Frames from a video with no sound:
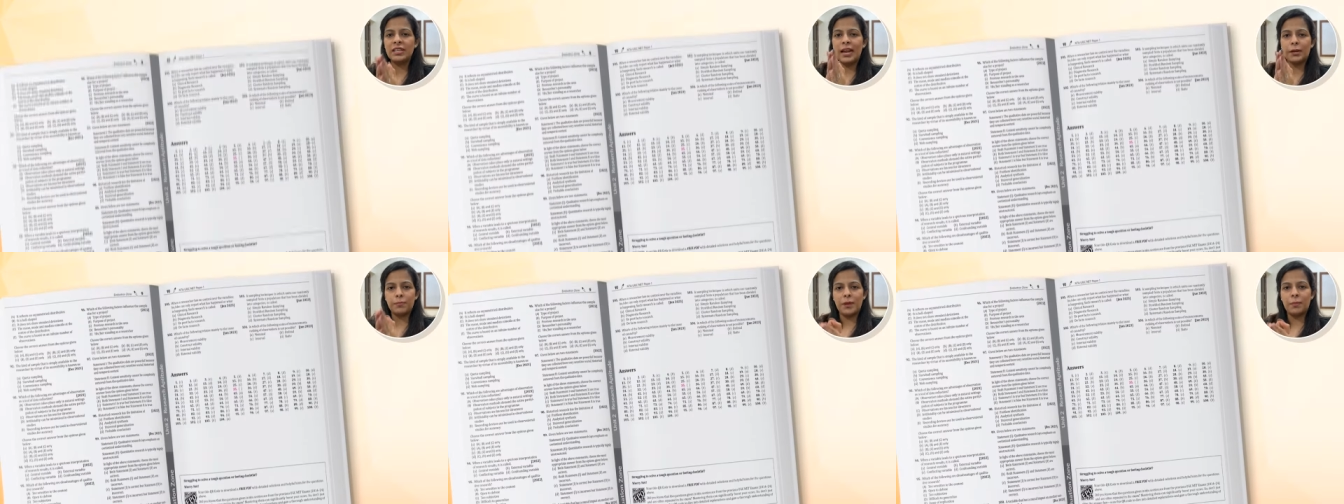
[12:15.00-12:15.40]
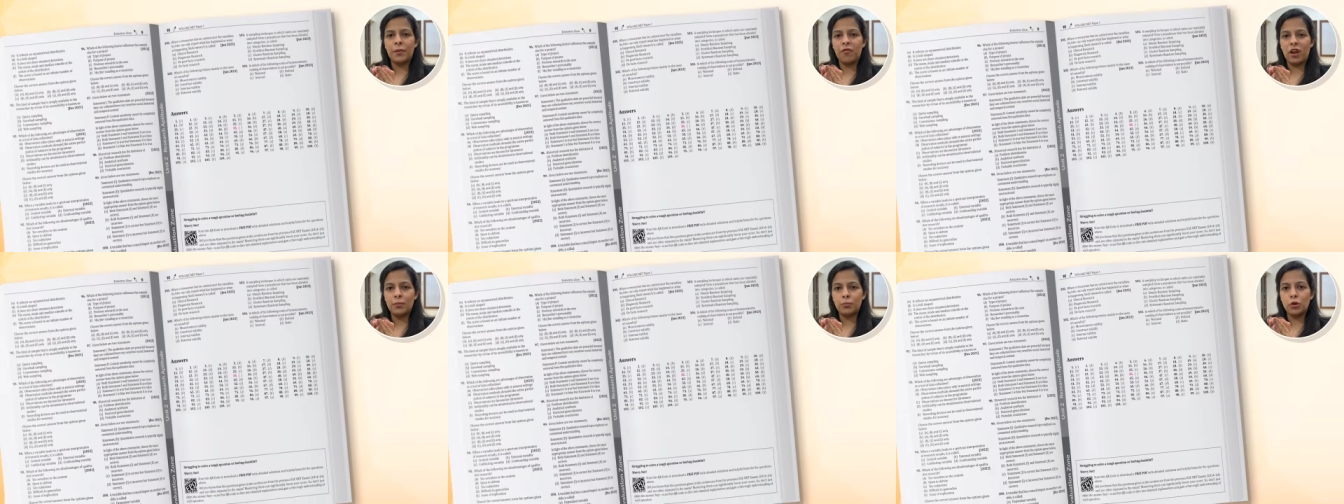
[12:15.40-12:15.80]
NET
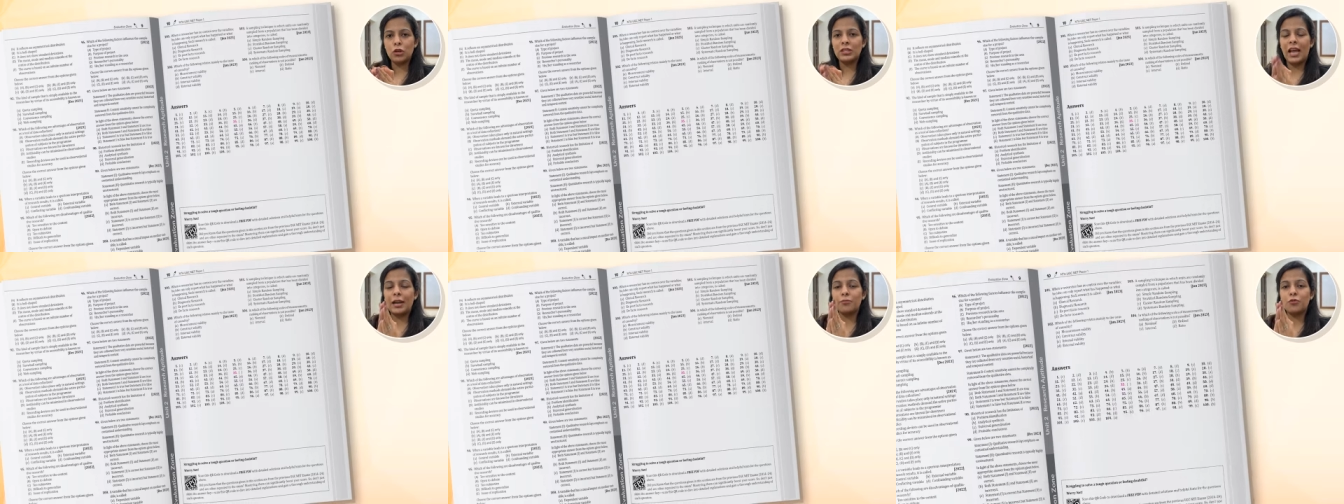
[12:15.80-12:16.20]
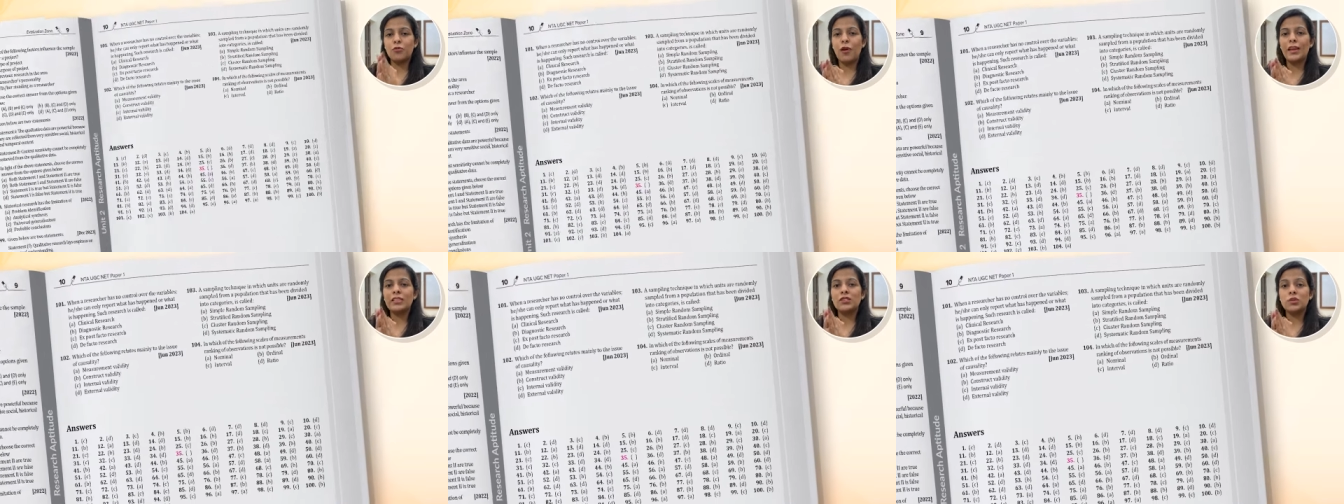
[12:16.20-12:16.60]
Paper 1 book that
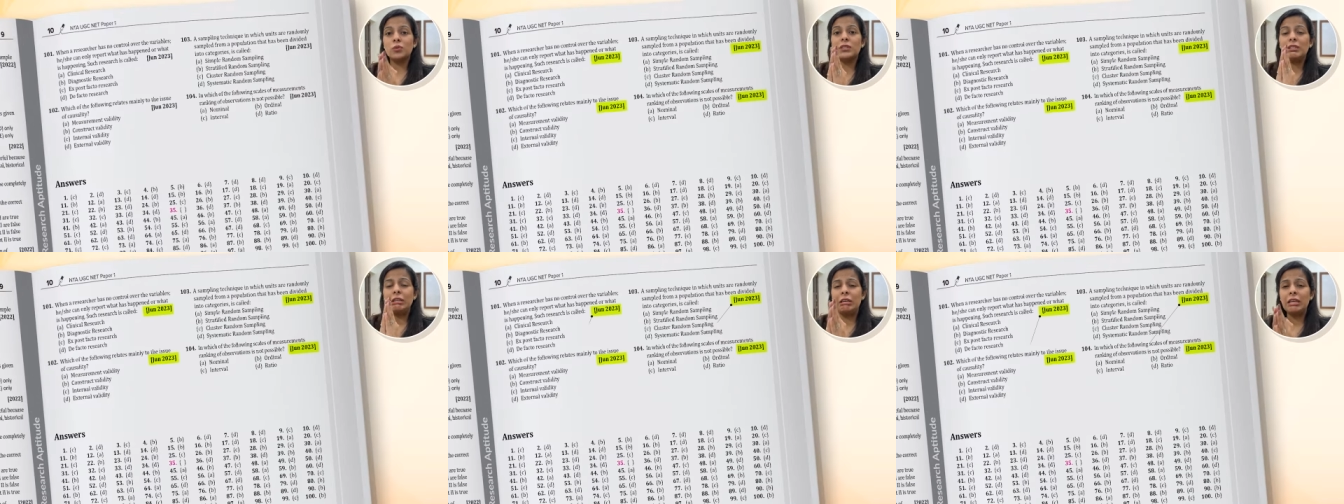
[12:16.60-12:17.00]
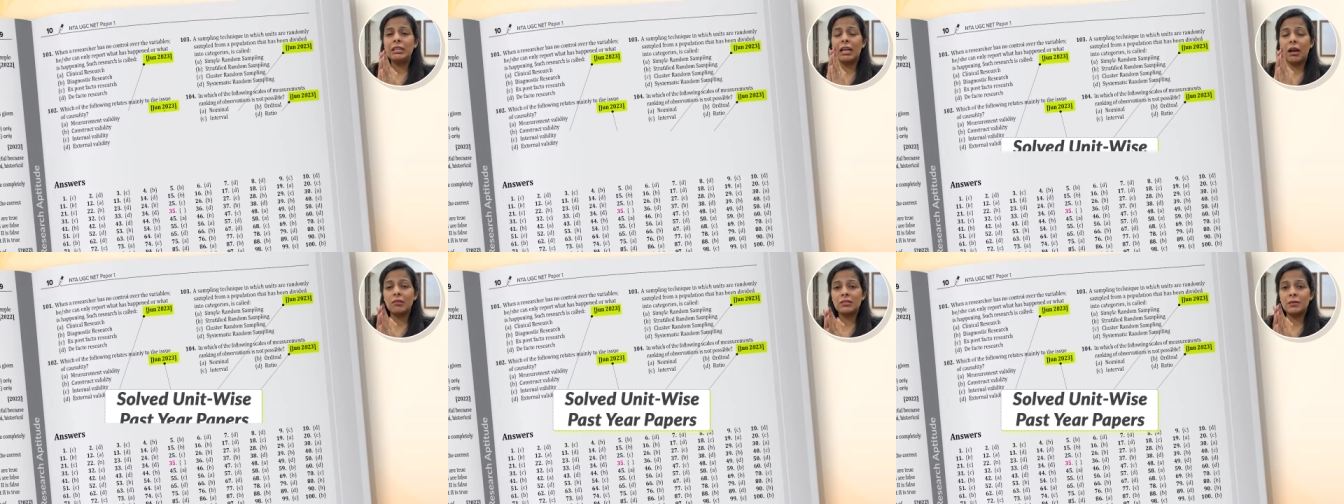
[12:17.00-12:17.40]
provides you with
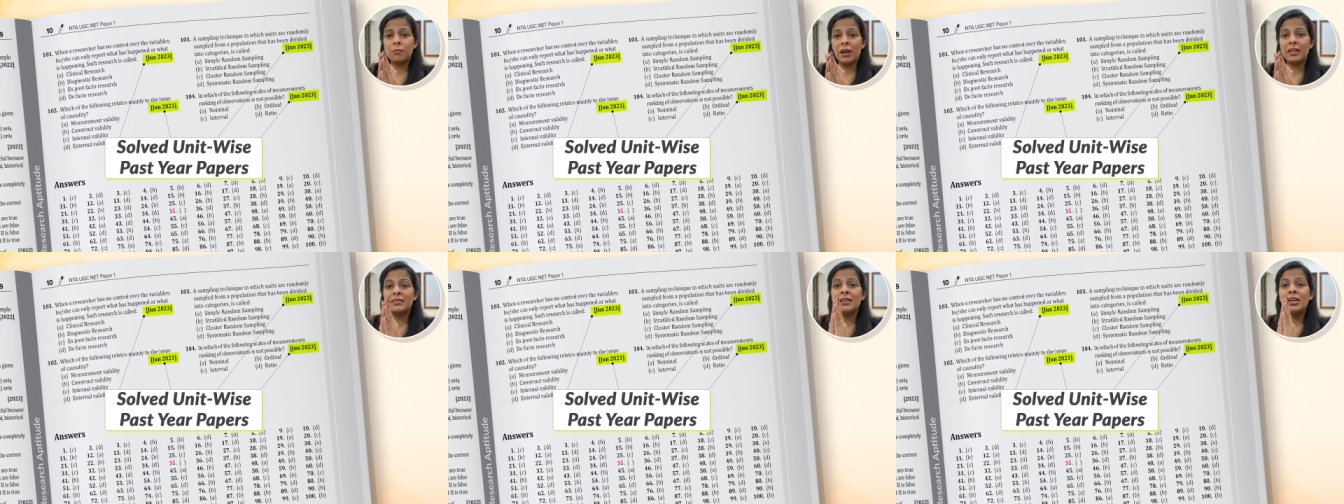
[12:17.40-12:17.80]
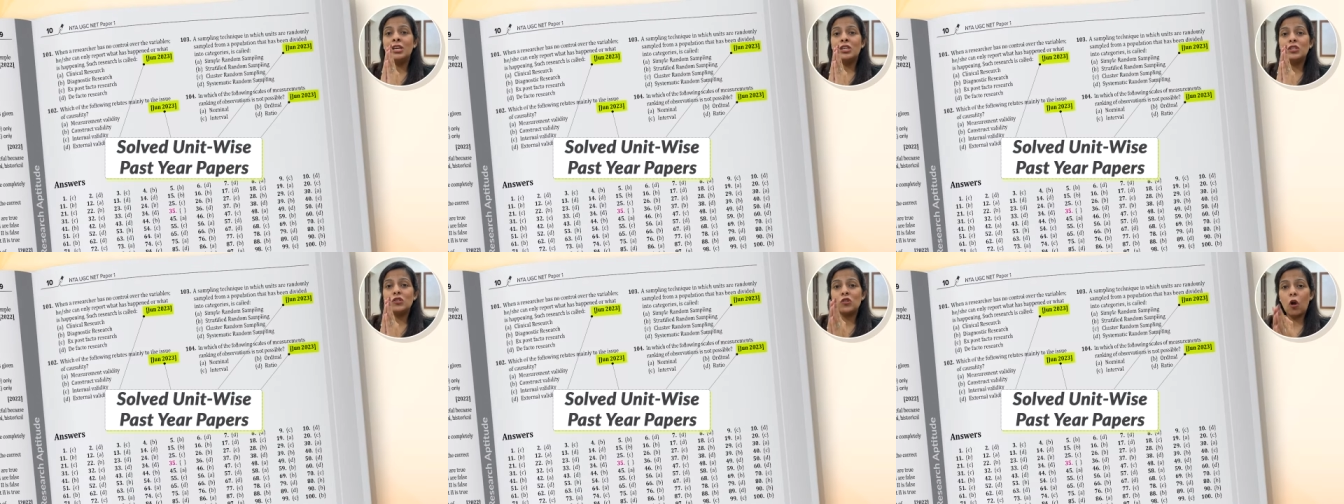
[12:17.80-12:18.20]
3000 plus
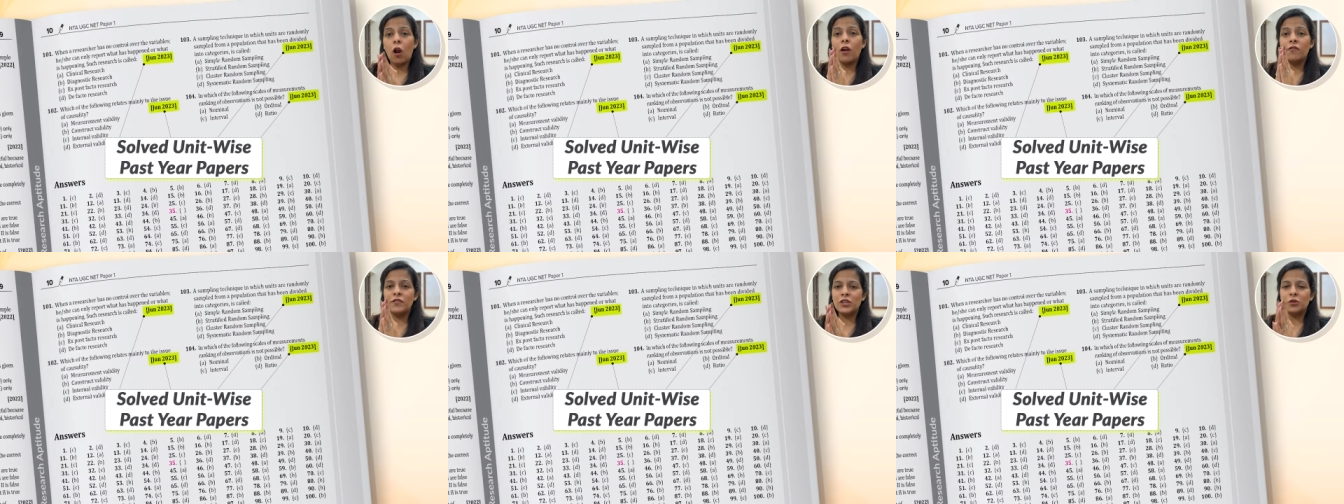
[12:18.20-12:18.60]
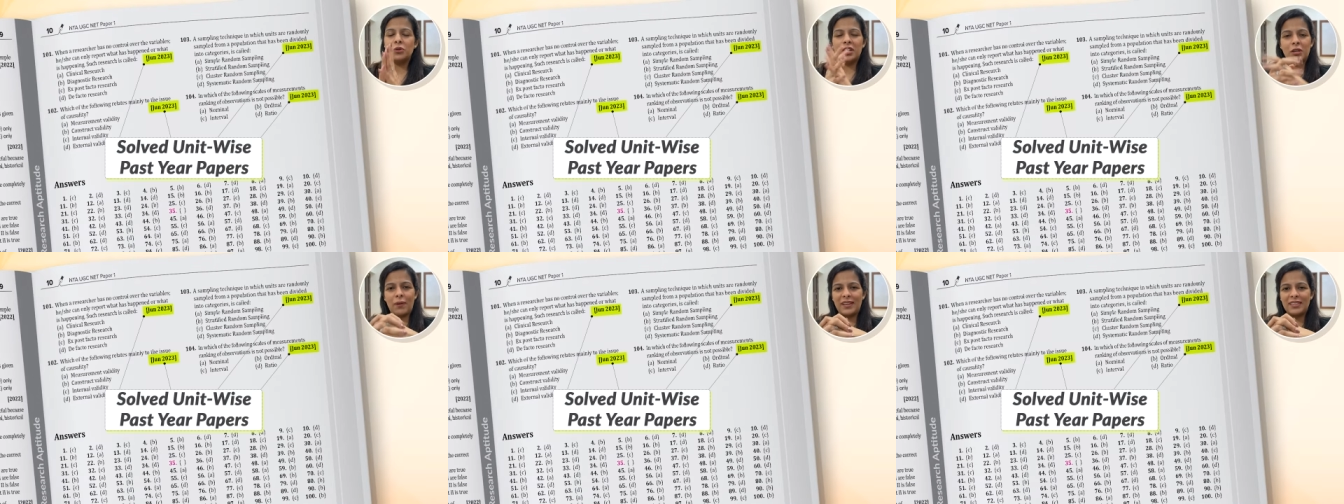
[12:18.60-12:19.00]
solved
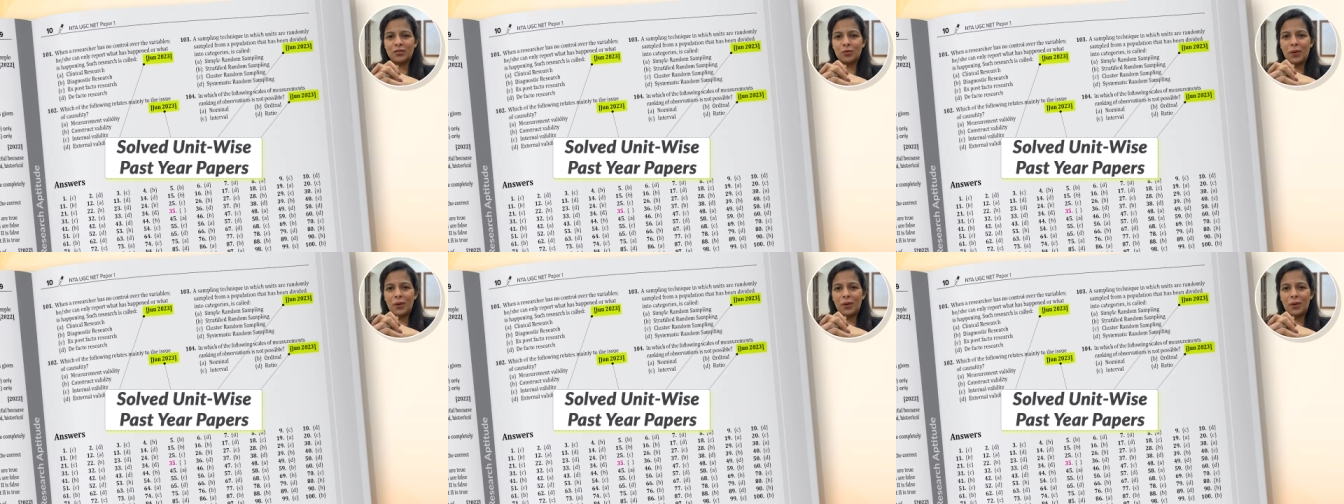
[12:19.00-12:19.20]
unit-wise